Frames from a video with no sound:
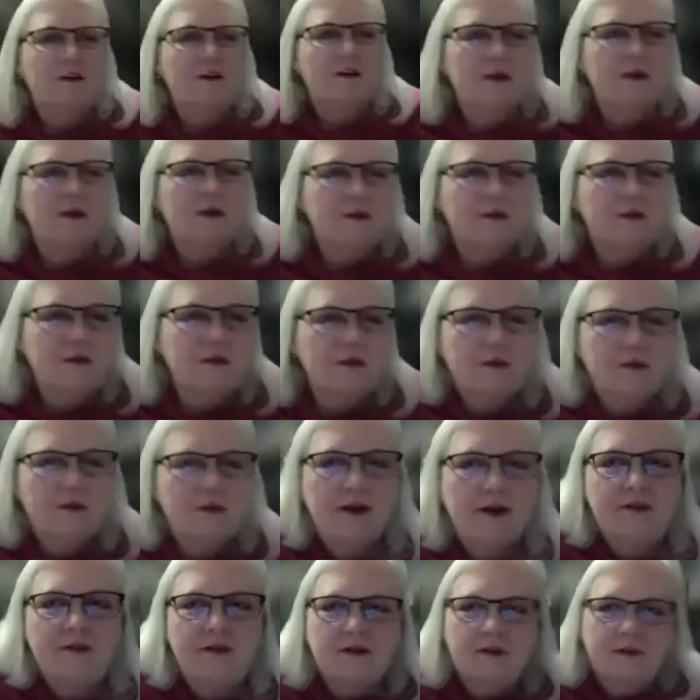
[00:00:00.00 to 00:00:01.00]
Vikram,
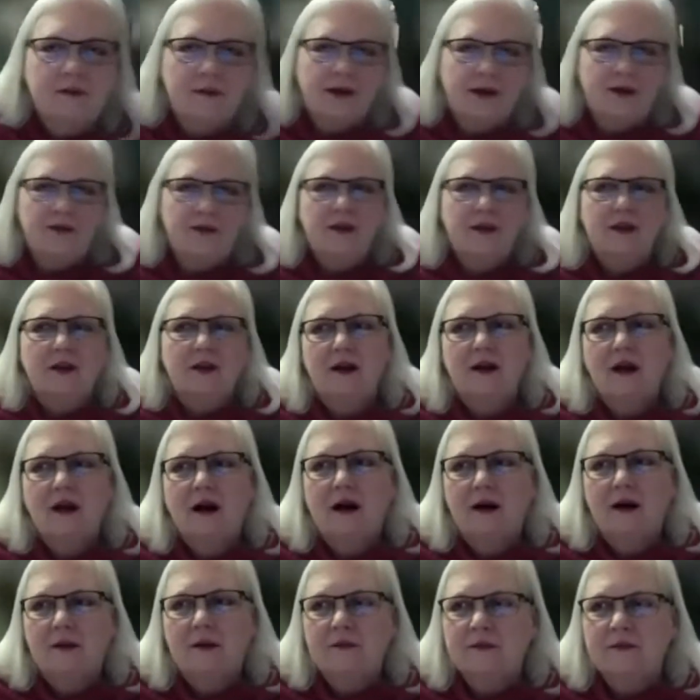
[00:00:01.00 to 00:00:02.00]
around the
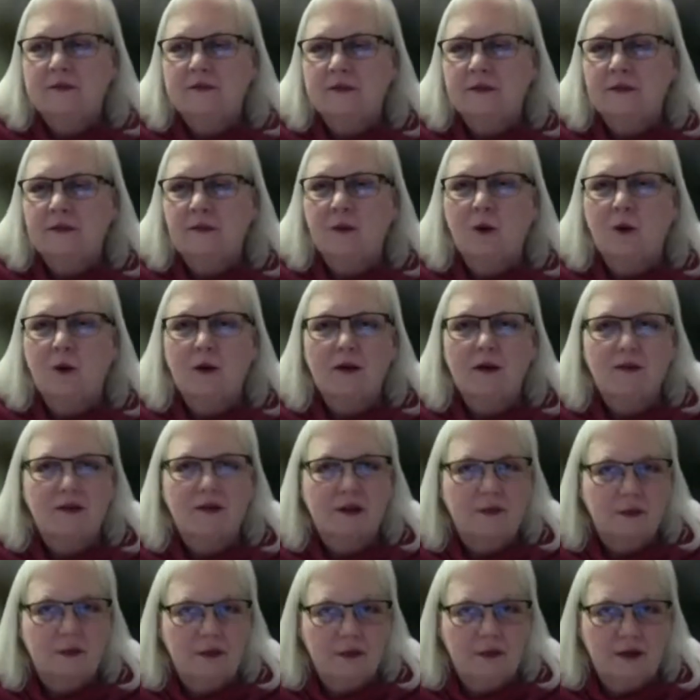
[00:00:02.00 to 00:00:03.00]
role of
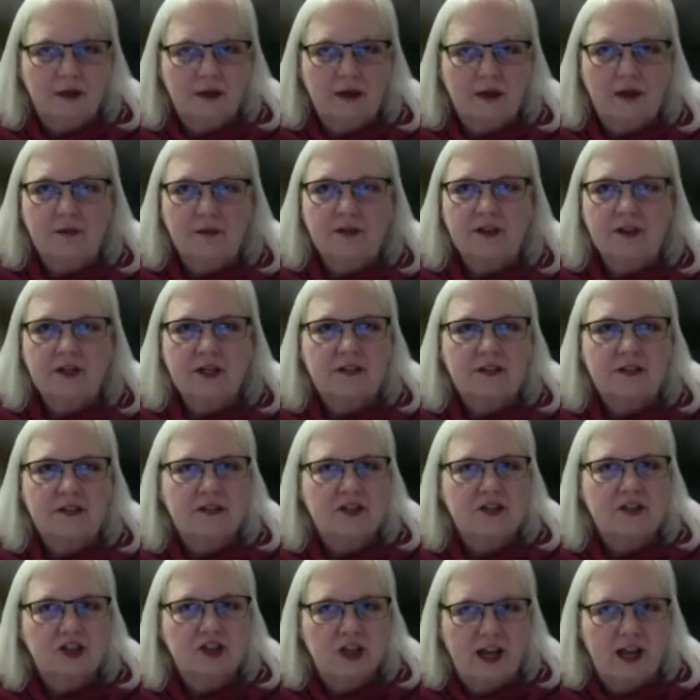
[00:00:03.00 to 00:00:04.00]
community, which has
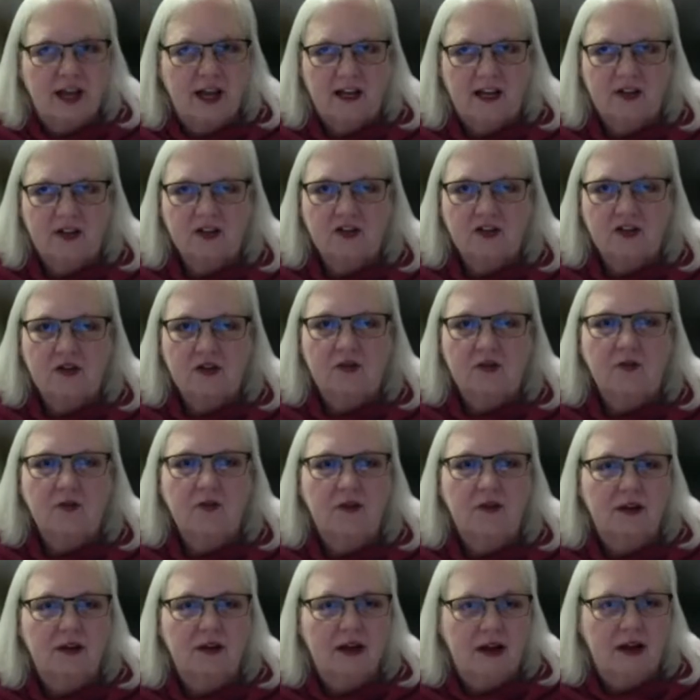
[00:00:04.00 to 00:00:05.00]
changed through
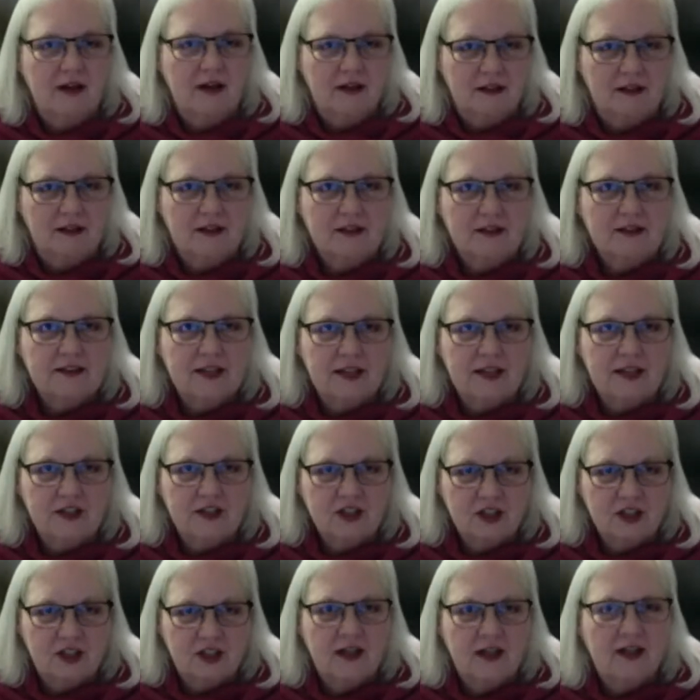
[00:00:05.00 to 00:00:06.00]
the
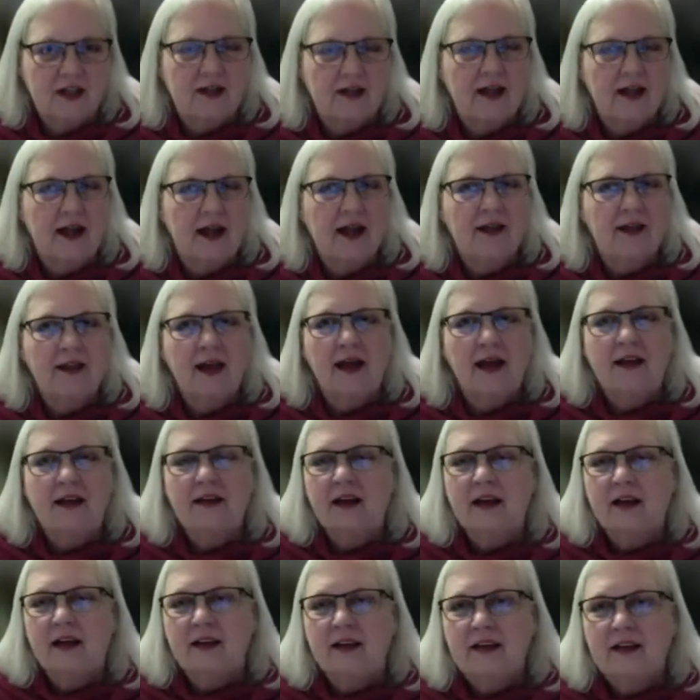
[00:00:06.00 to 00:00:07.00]
colonization, and that
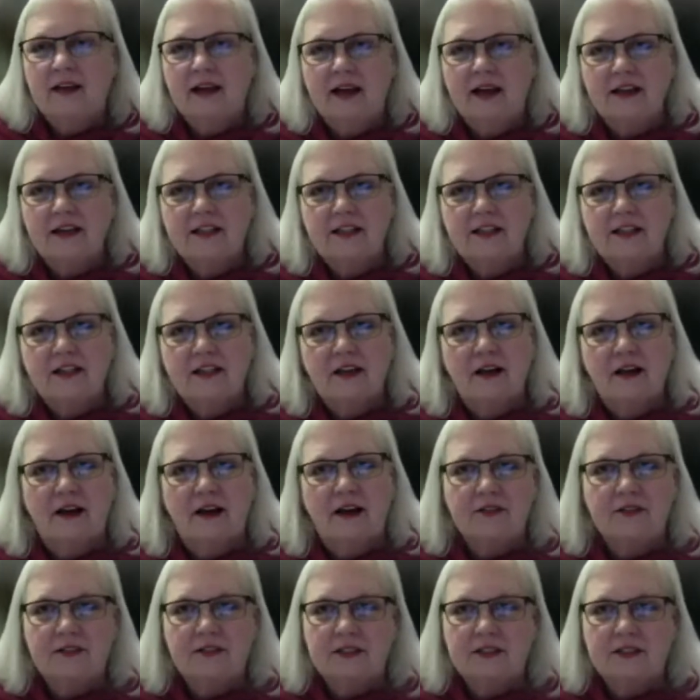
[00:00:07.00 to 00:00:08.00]
the idea
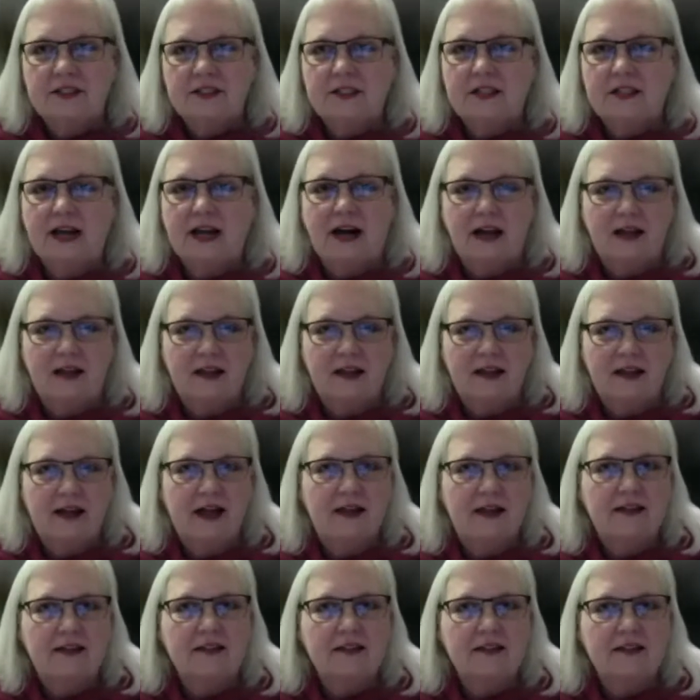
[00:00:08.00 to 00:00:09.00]
of
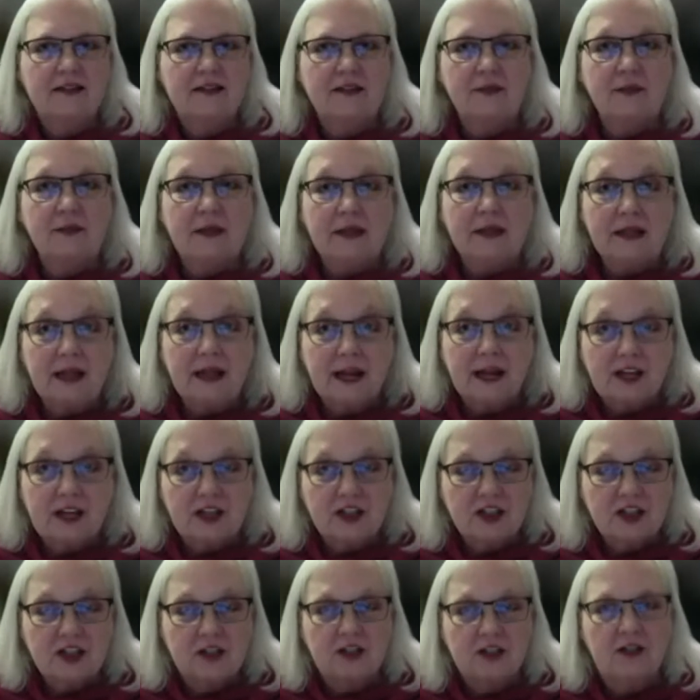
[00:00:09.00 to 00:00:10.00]
decolonizing
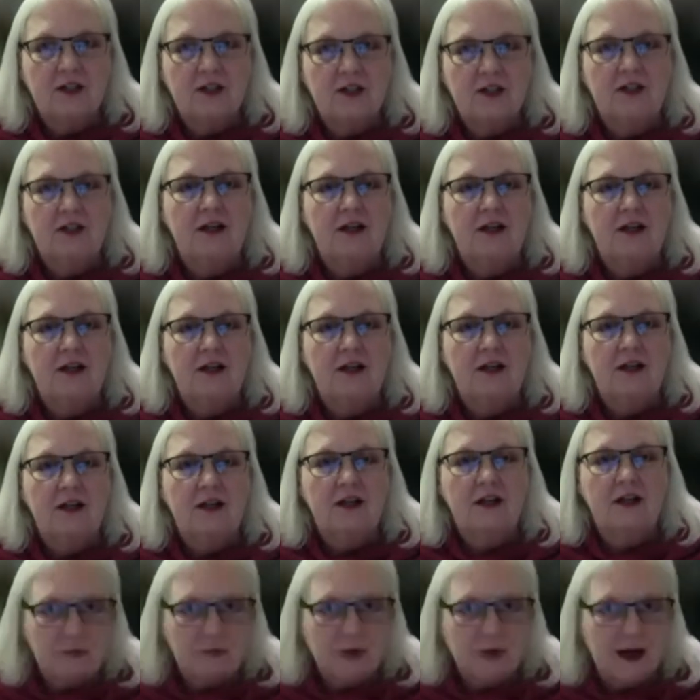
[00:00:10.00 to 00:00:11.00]
mediation and
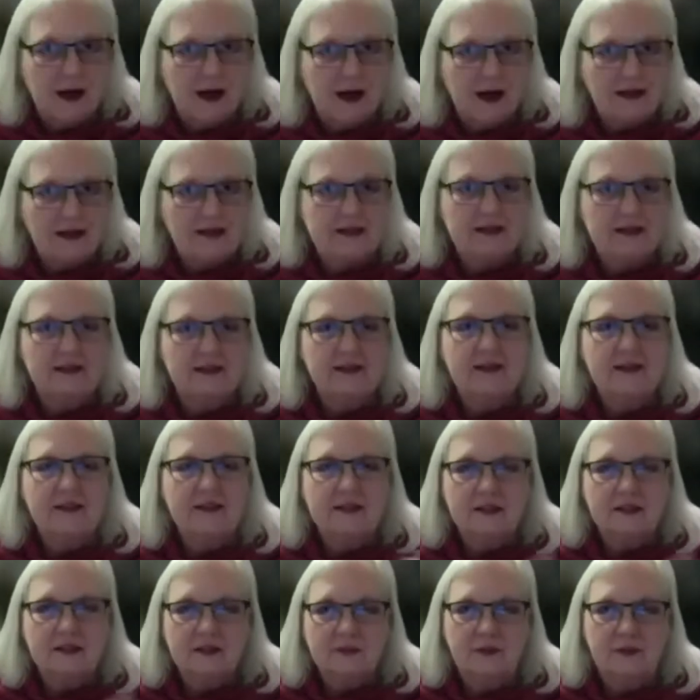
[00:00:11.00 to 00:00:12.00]
restorative practices is
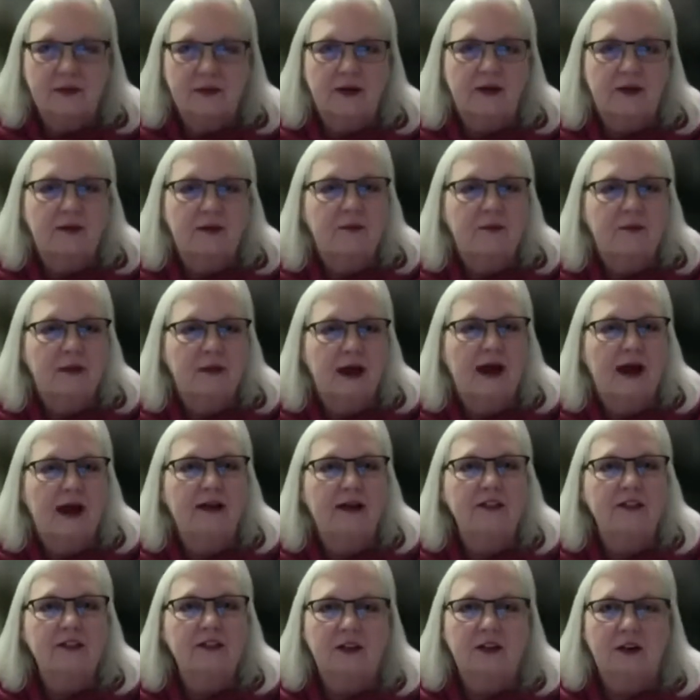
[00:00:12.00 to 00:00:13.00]
to bring them back
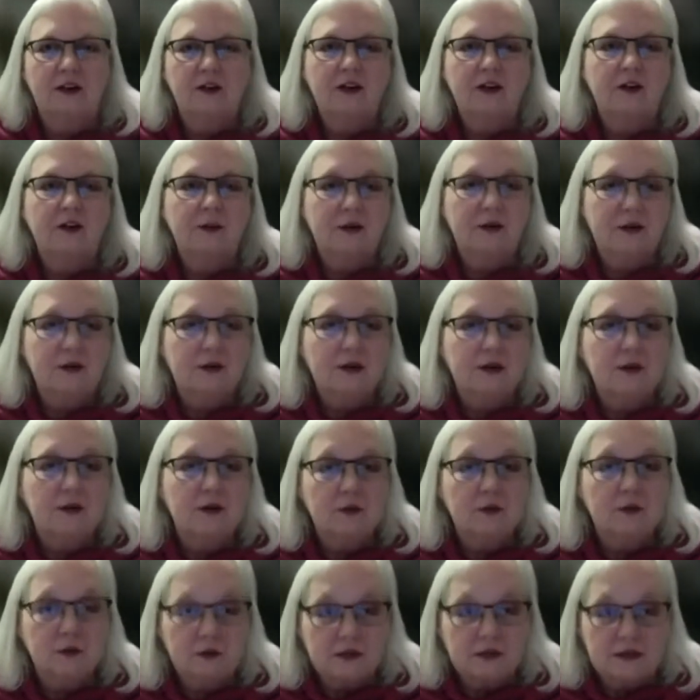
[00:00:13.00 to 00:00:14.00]
to their community
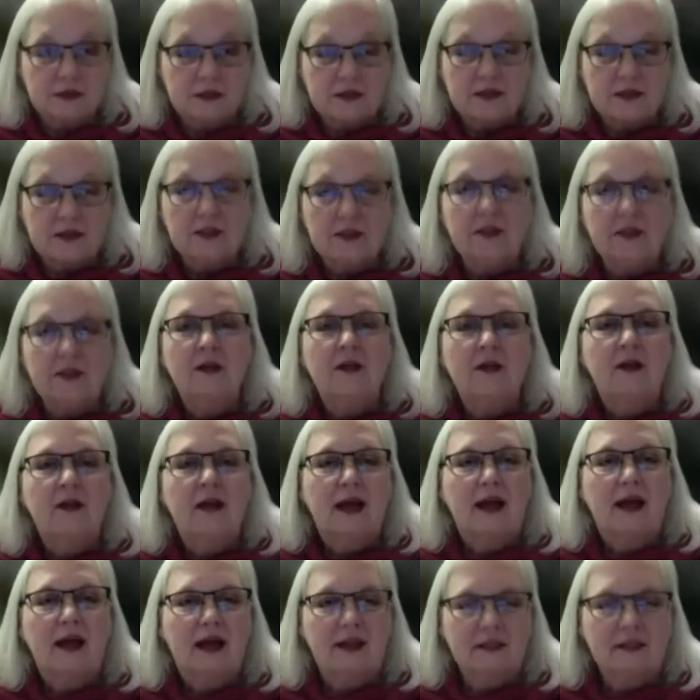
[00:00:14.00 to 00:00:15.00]
roots
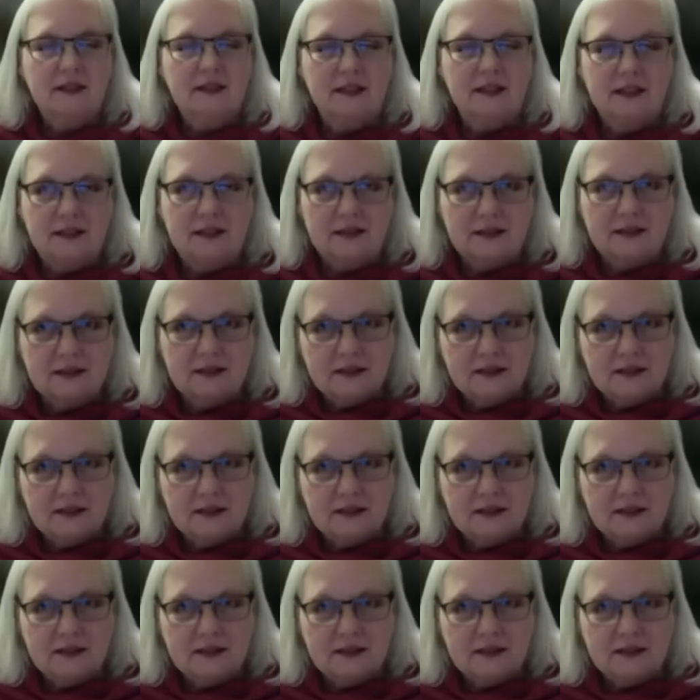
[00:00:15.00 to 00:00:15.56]
and to